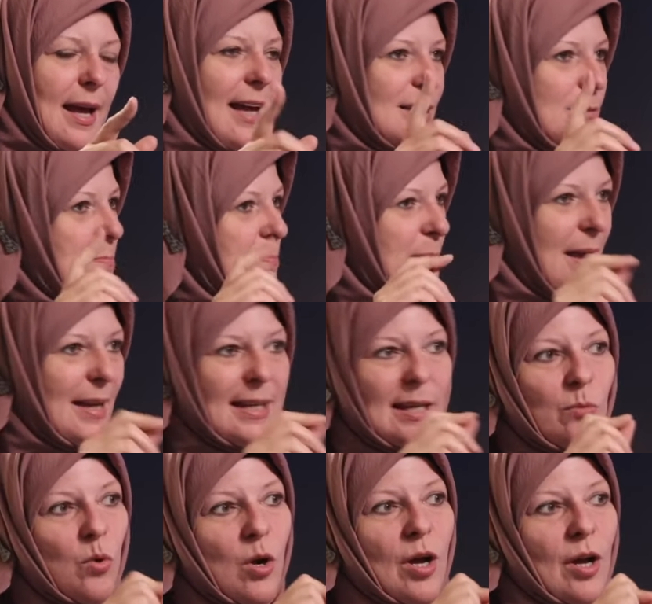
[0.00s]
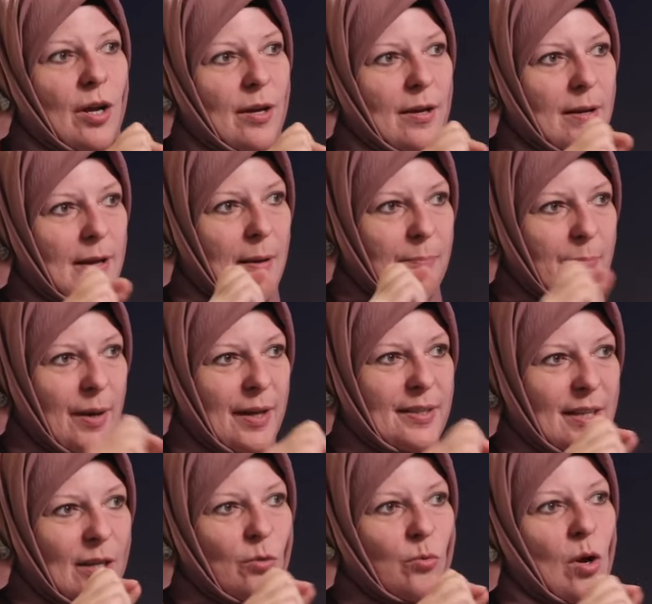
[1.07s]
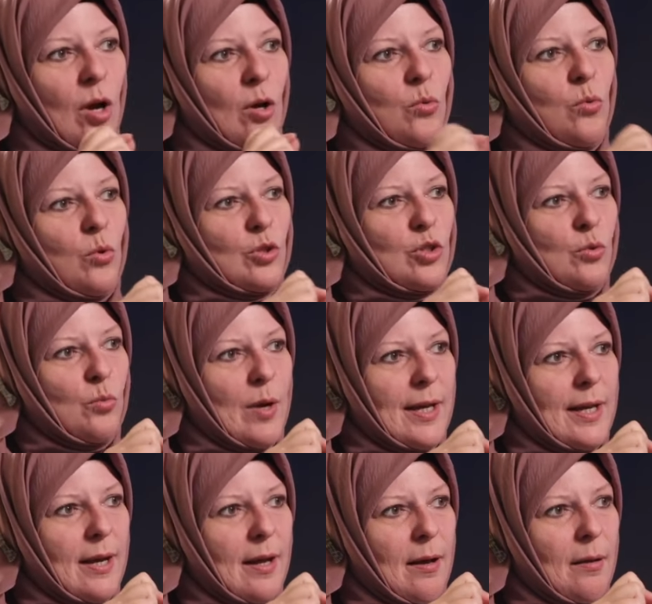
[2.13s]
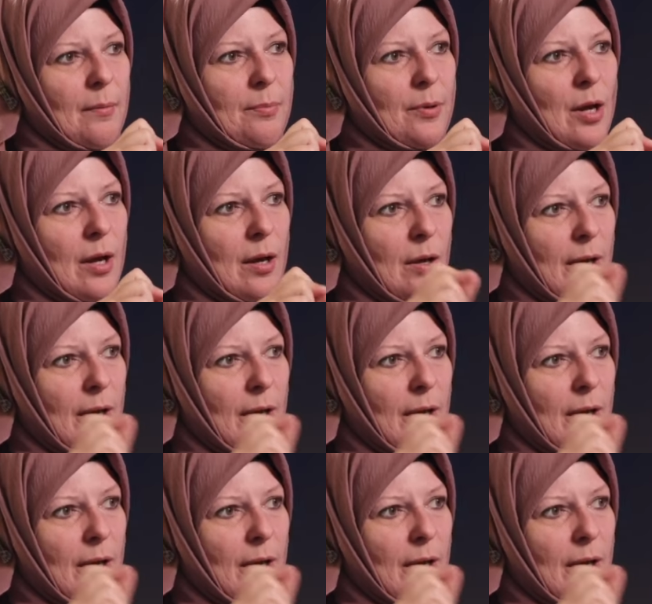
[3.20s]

as many were, by the Iraq war to wake up.